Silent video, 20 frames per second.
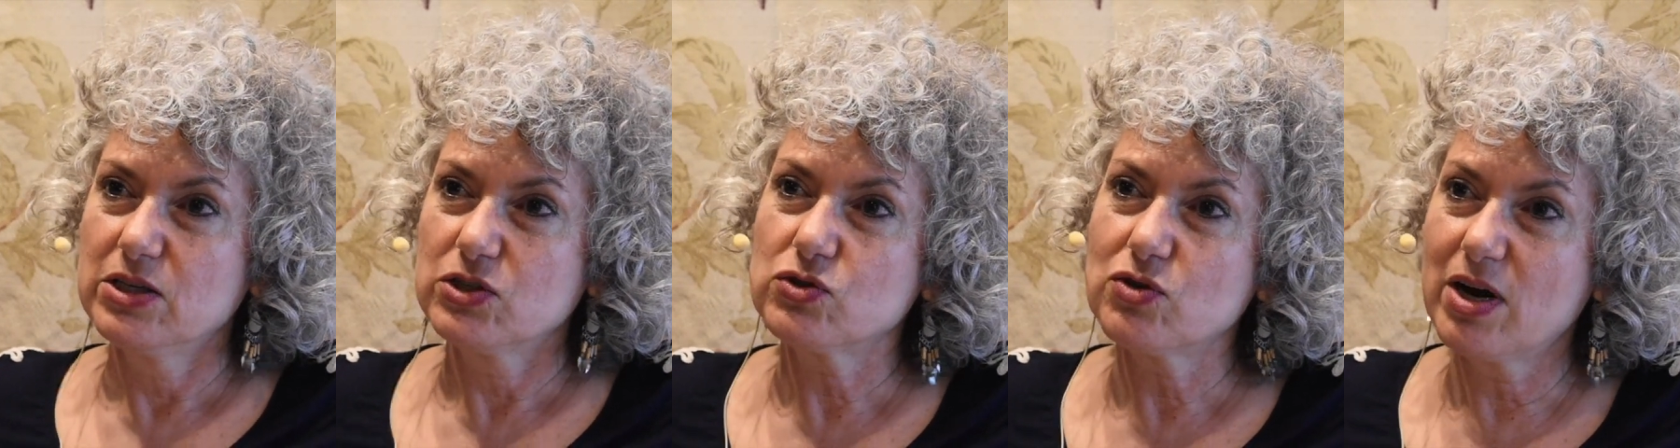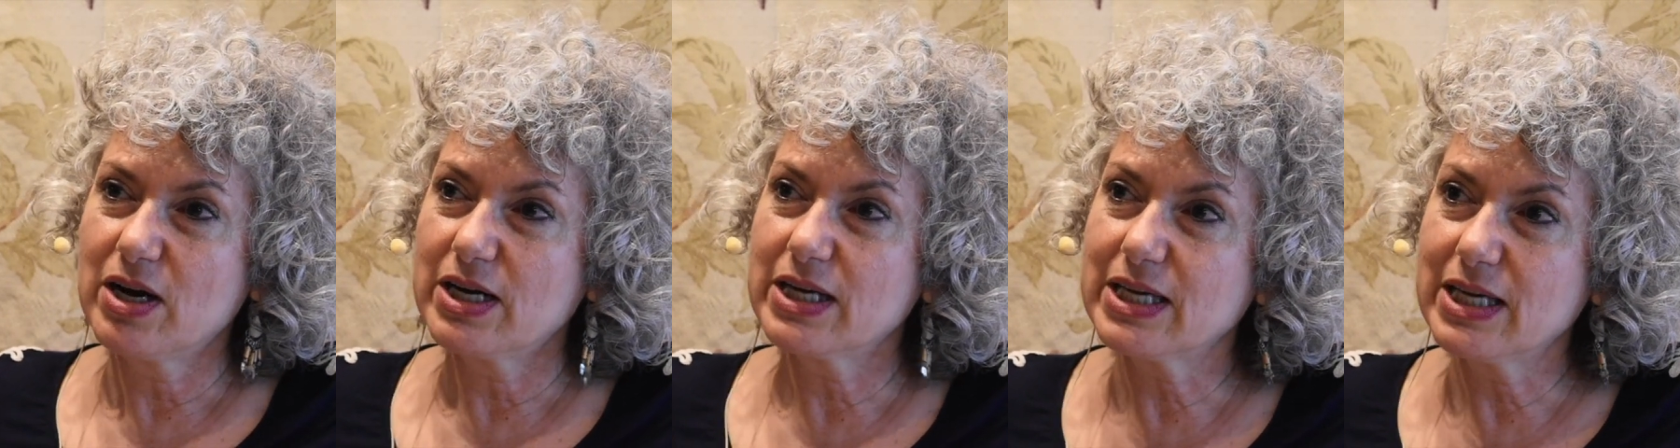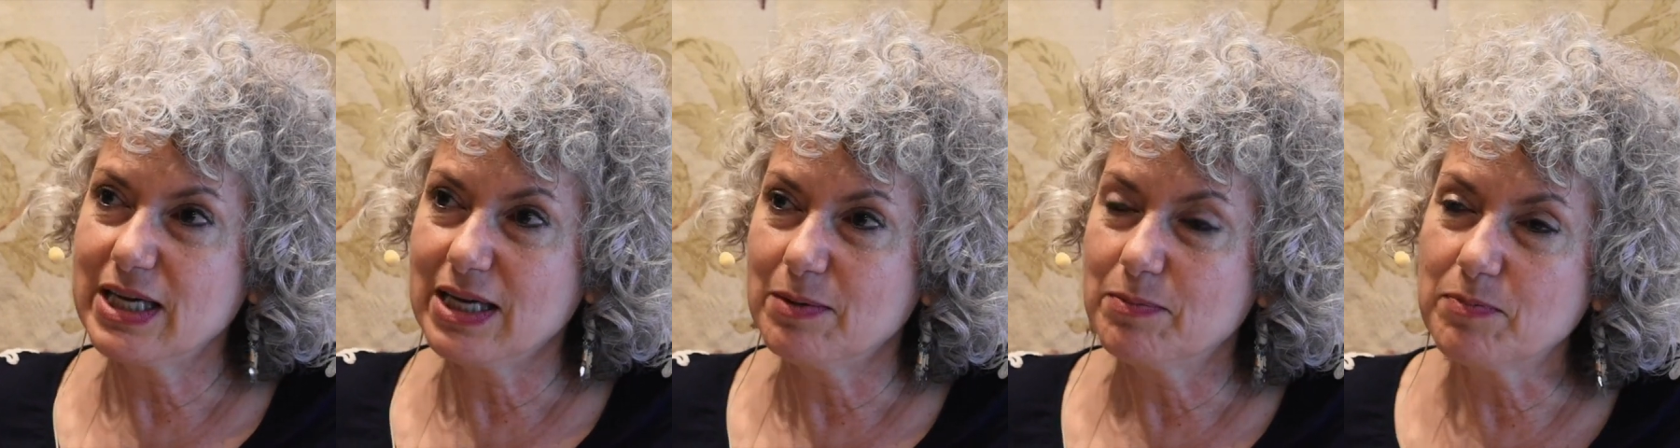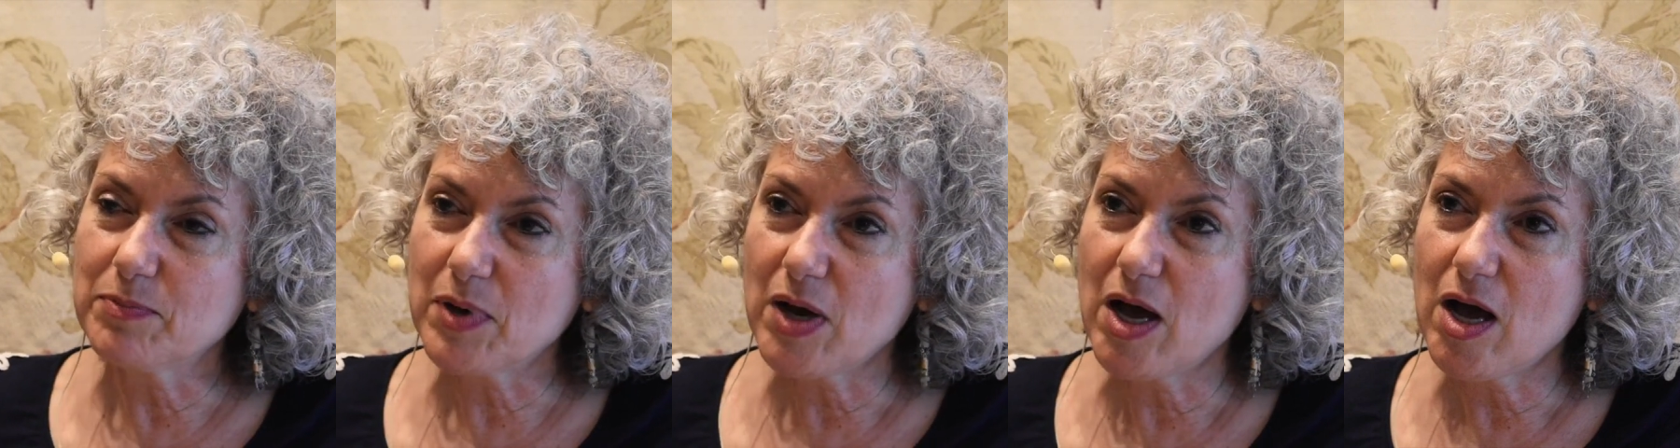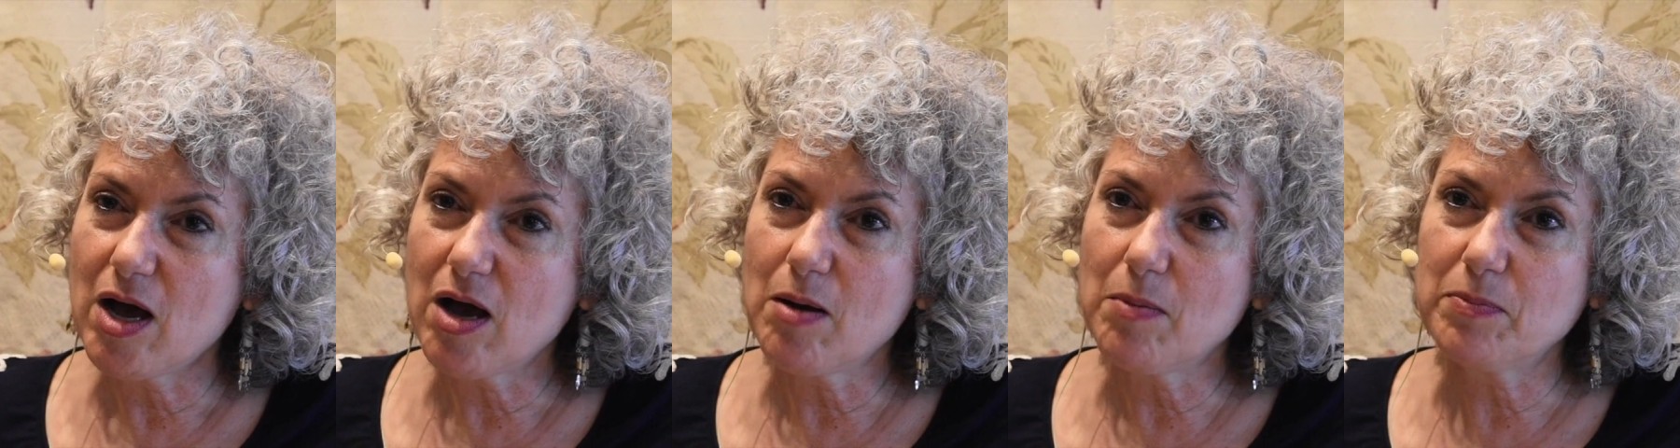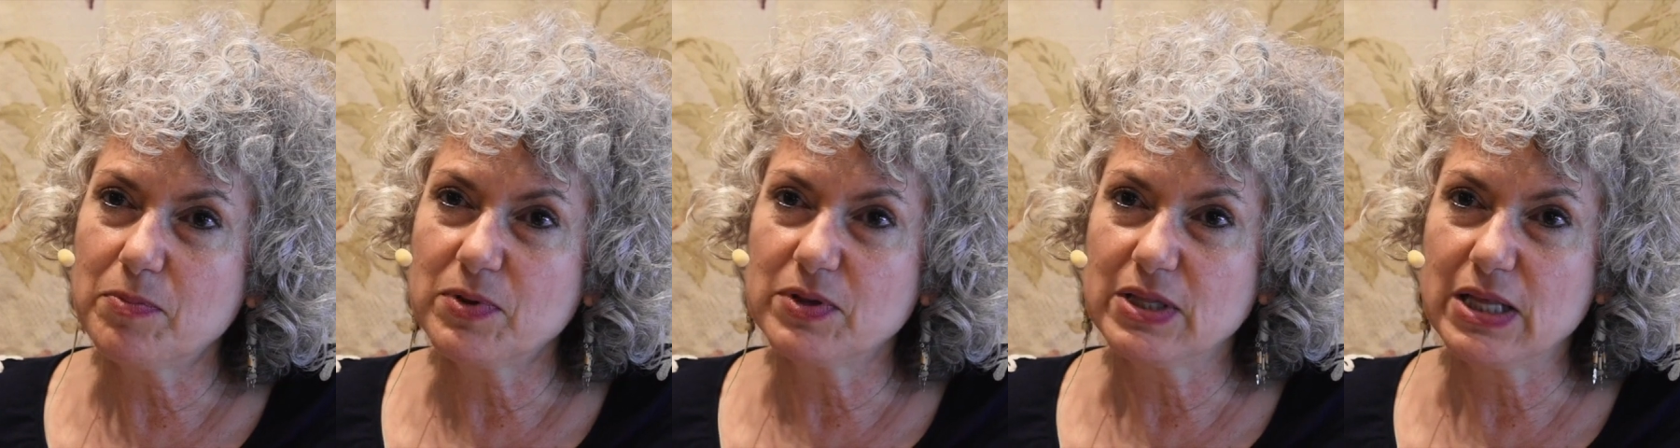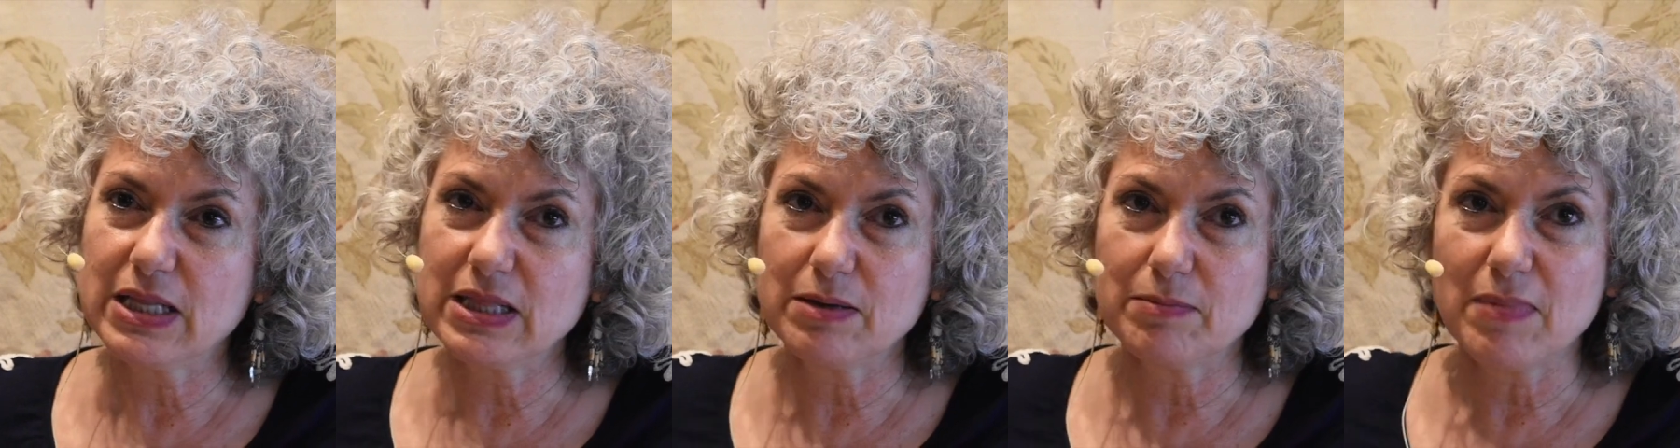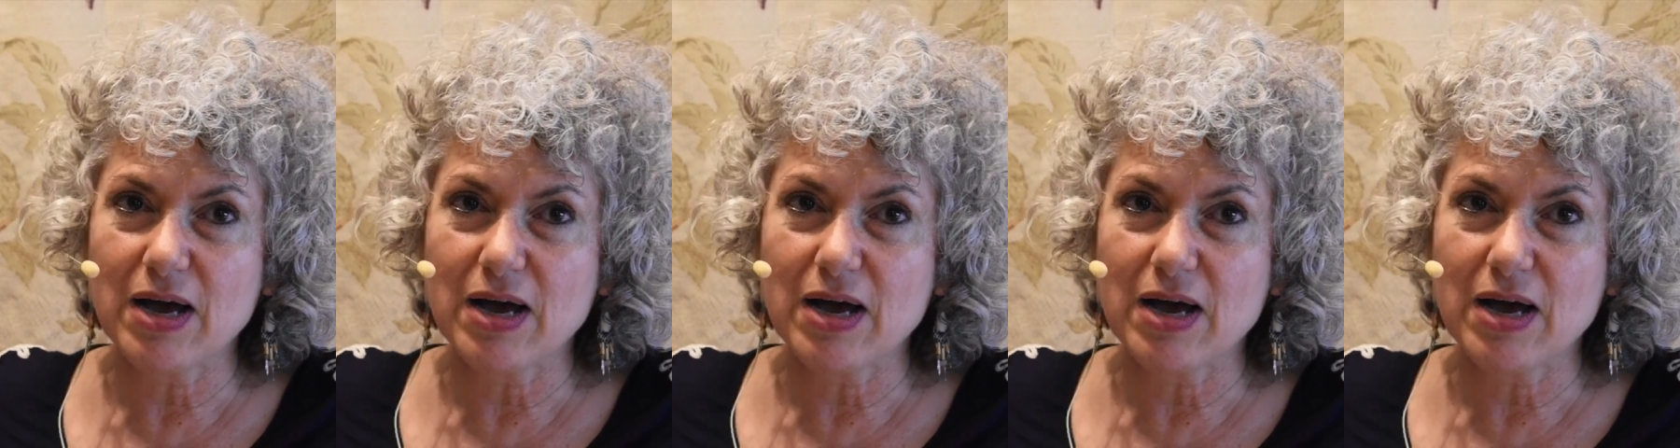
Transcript: trying to keep up, and then the